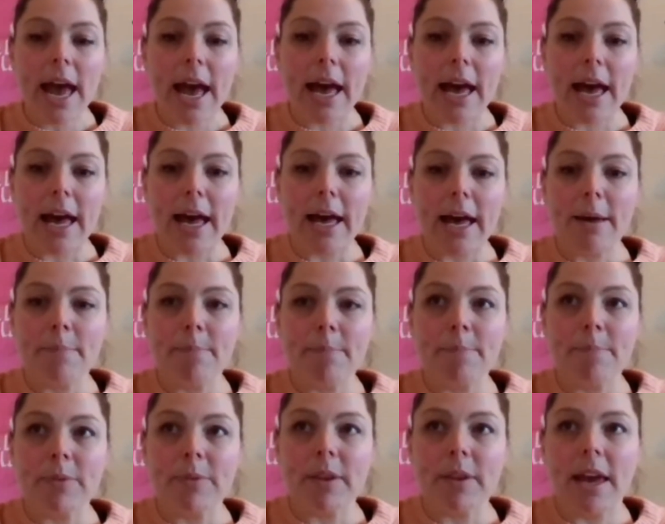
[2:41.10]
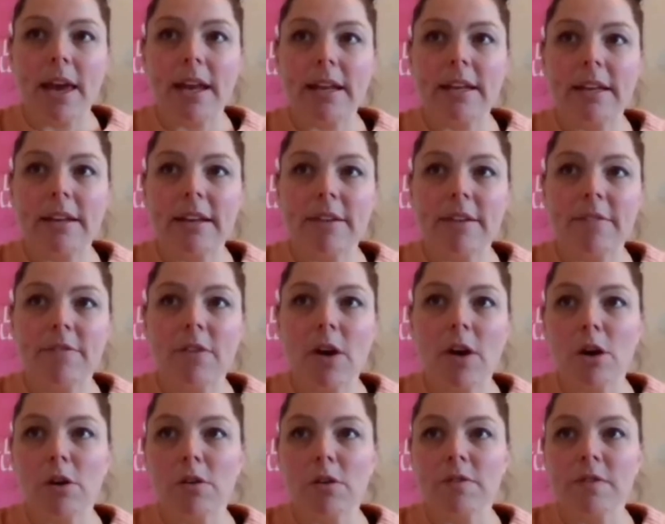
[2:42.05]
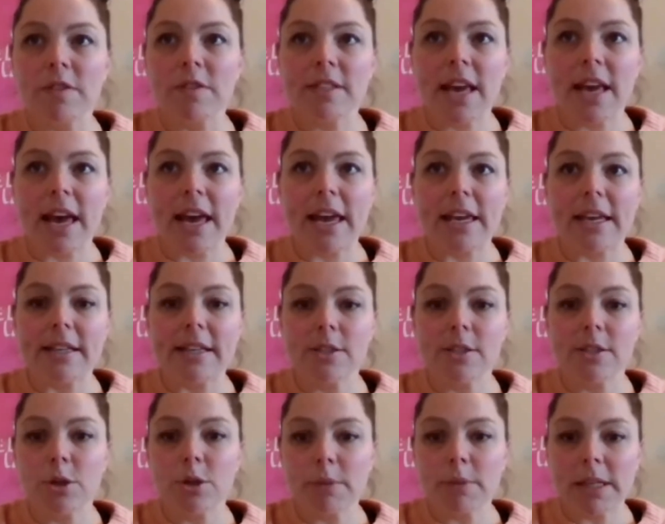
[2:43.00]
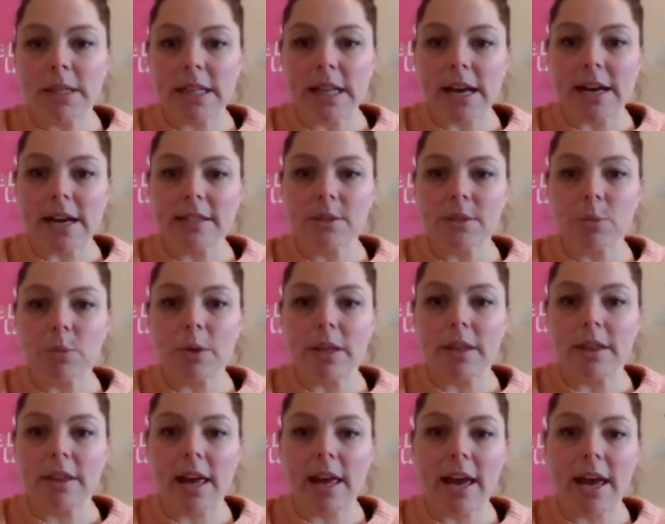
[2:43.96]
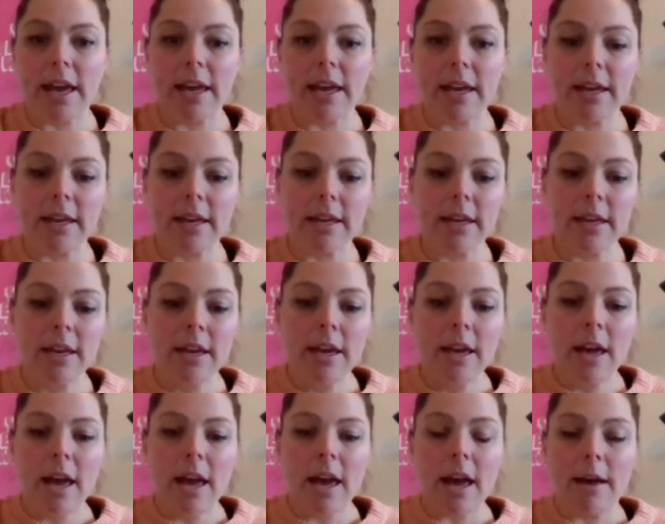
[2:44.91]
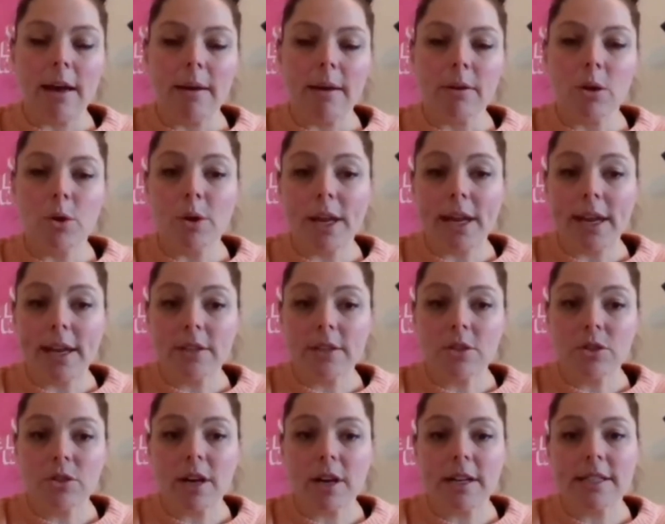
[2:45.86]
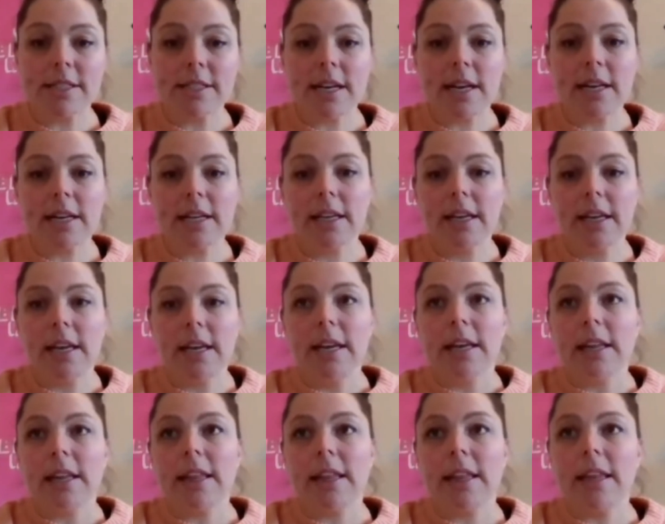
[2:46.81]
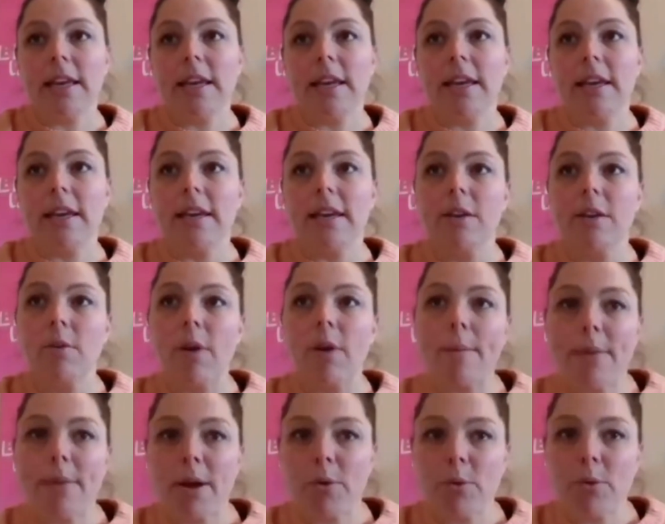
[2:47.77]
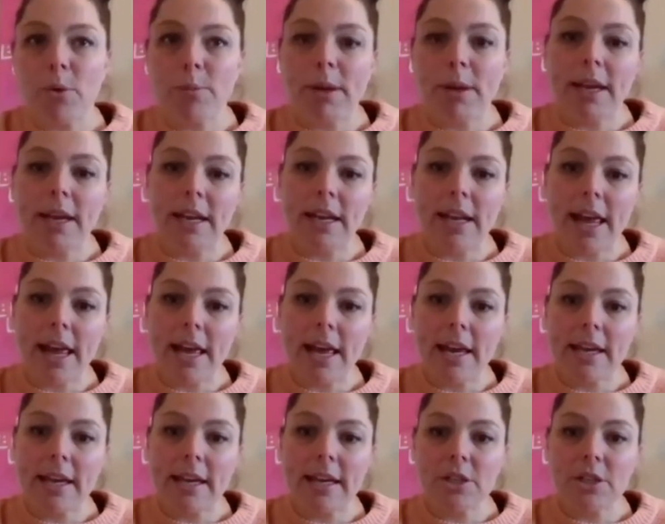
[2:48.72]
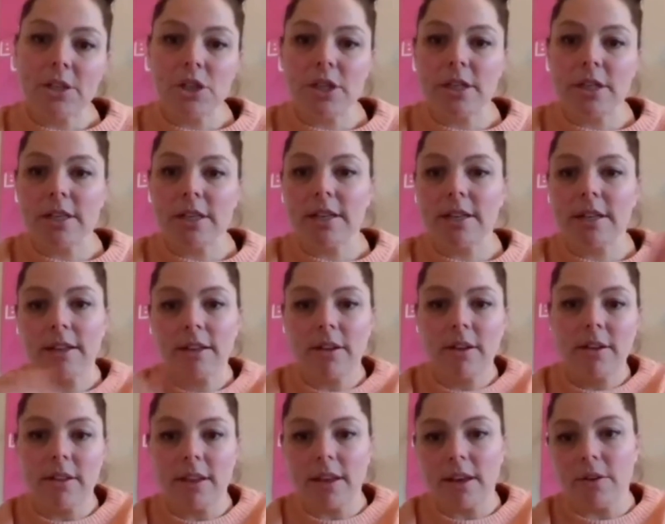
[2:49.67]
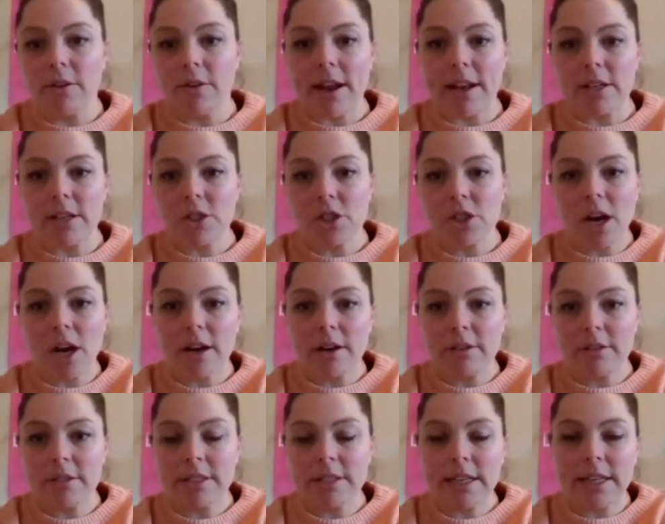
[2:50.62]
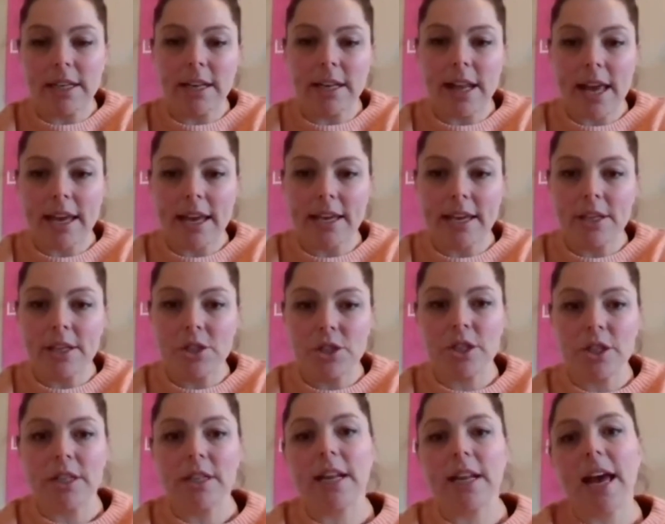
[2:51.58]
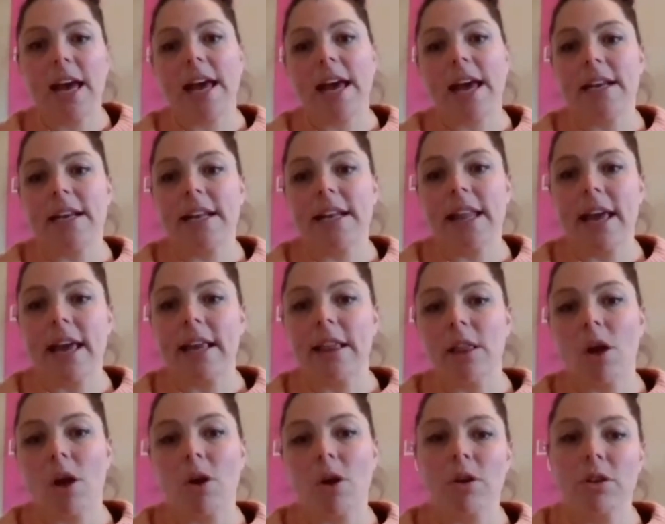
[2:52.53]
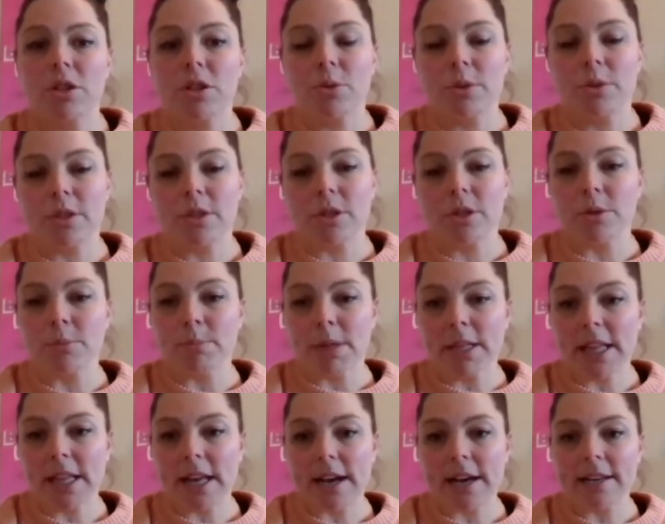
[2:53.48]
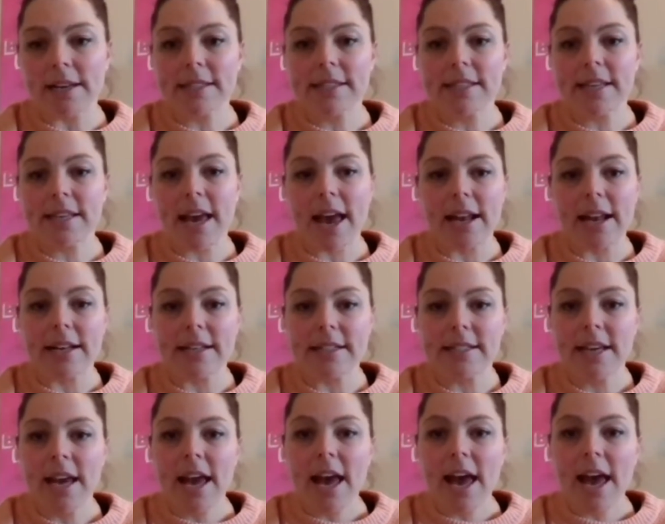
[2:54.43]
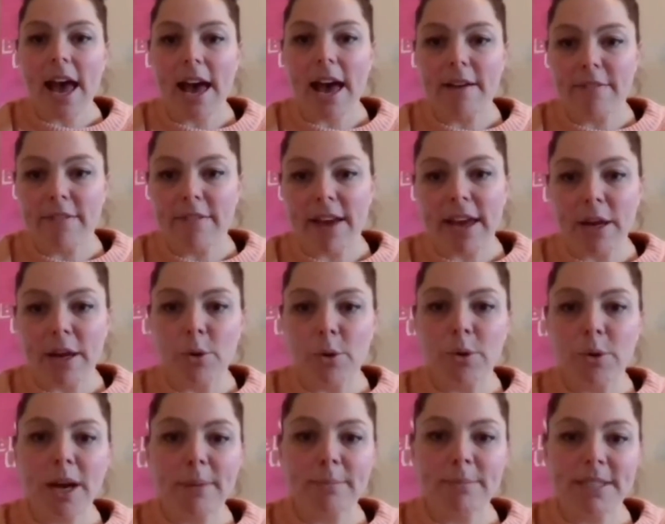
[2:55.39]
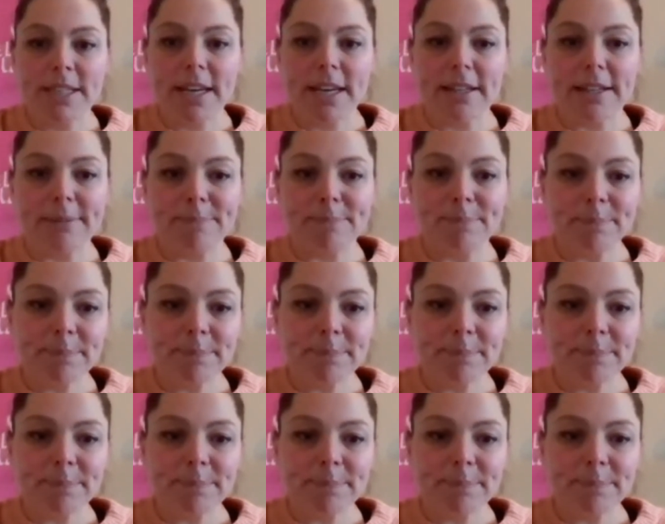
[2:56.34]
And it involves a Zoom class with a cooking instructor. The grandparent will be in their kitchen, the grandchild in their kitchen, and they log on to a Zoom class and have a cook-up together.